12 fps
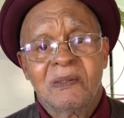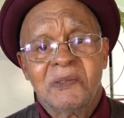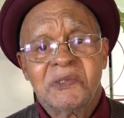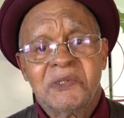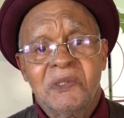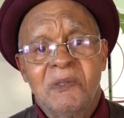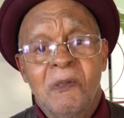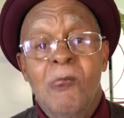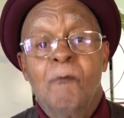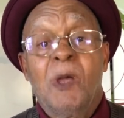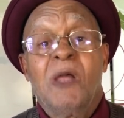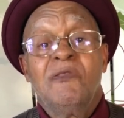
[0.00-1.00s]
you see,
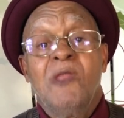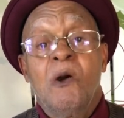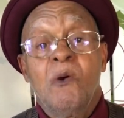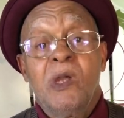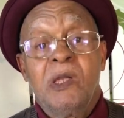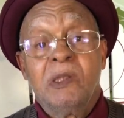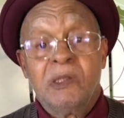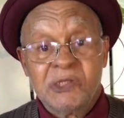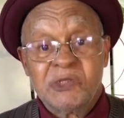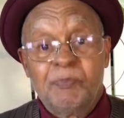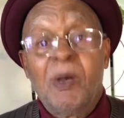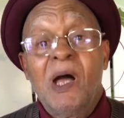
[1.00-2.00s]
by knowing
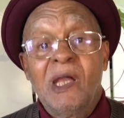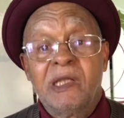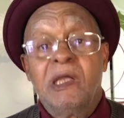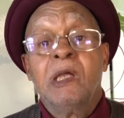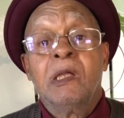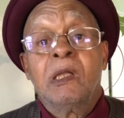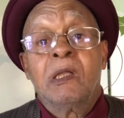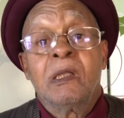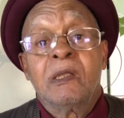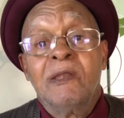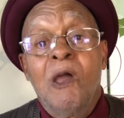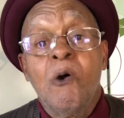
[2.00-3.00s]
his body,
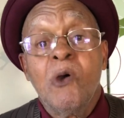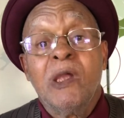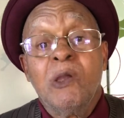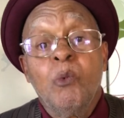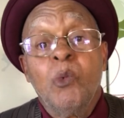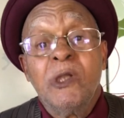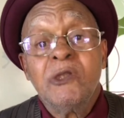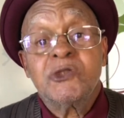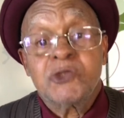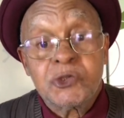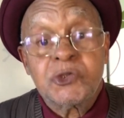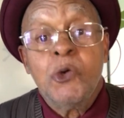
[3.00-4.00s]
knowing when
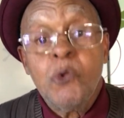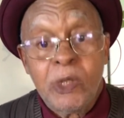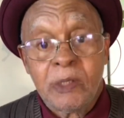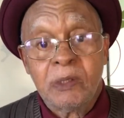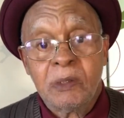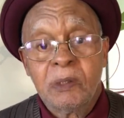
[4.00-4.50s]
to do it.